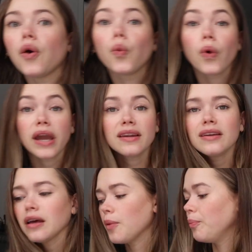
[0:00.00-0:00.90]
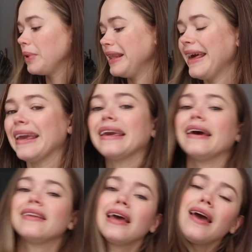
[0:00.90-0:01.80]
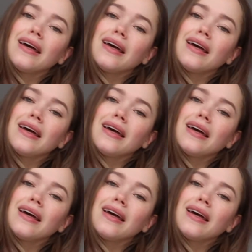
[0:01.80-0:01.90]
a weighted blanket.